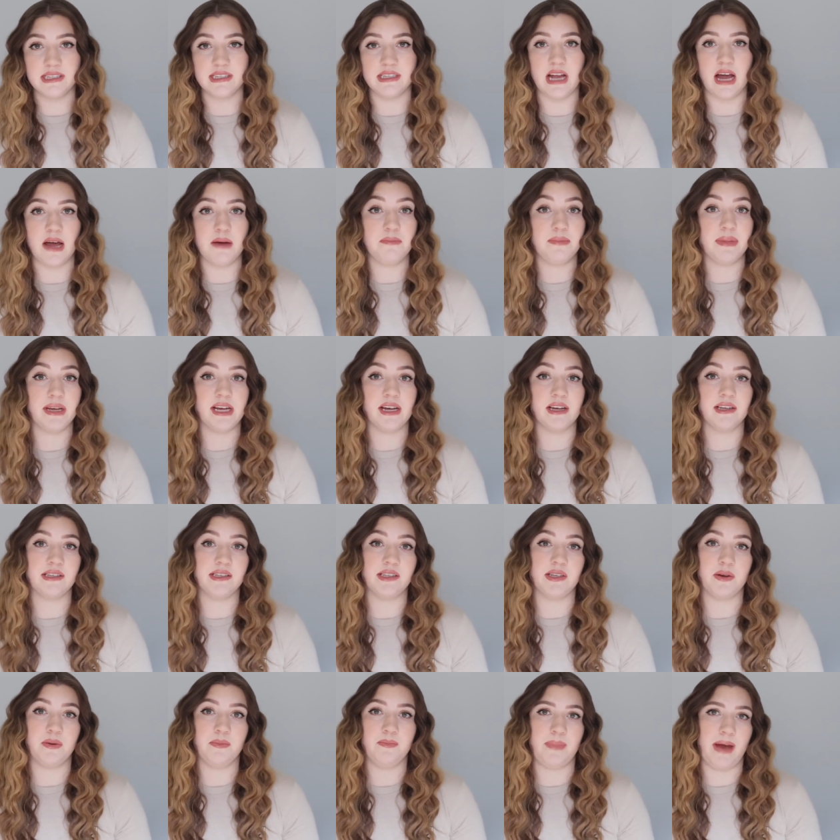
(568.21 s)
not because
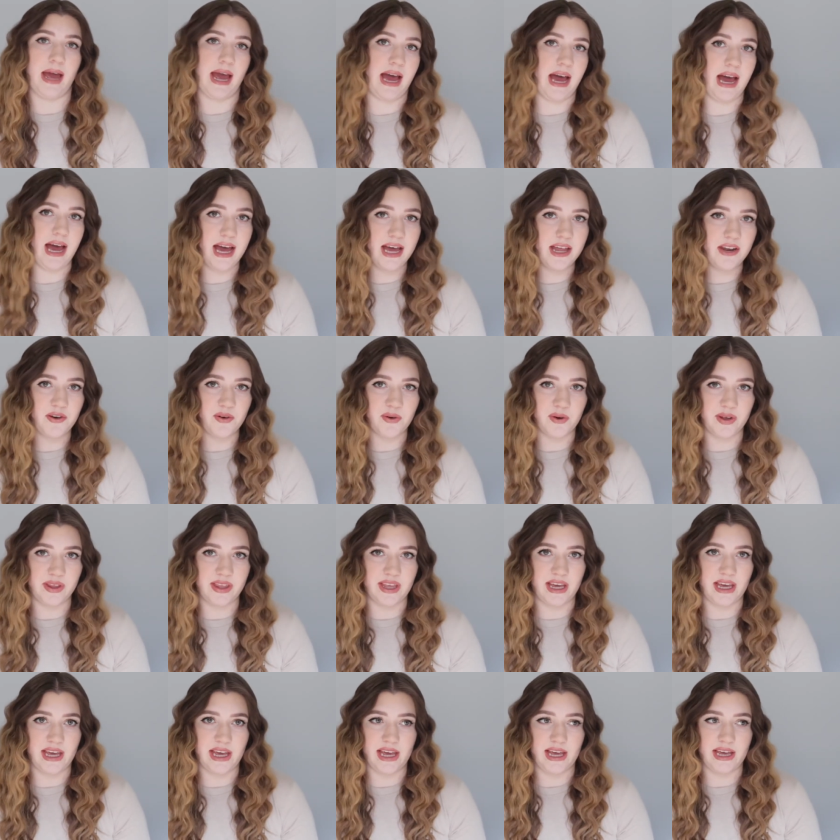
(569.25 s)
they're bad or
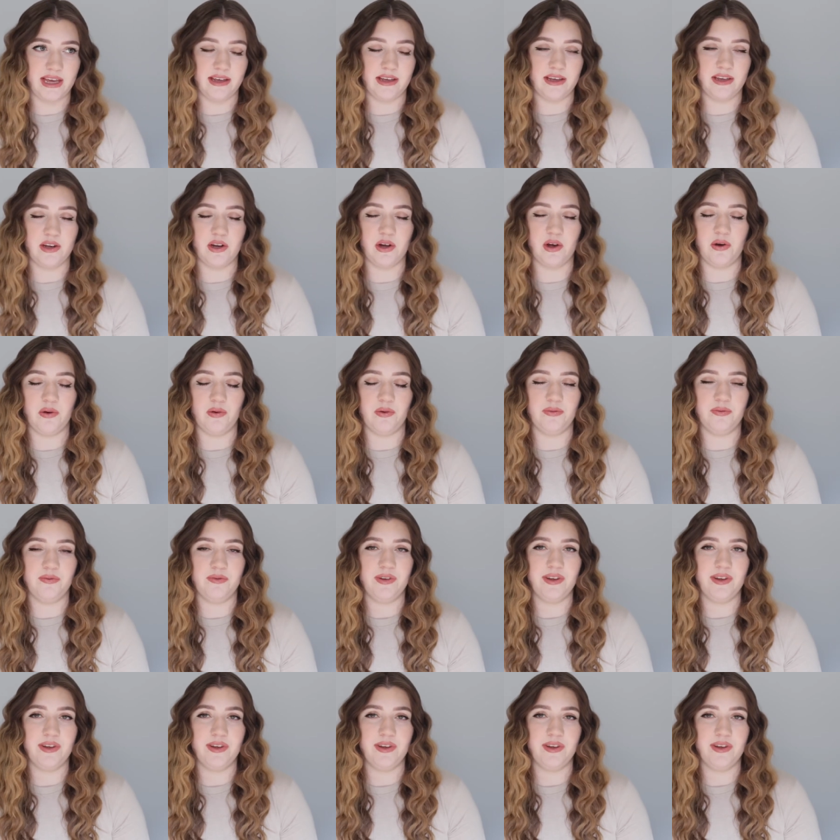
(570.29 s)
they, you know,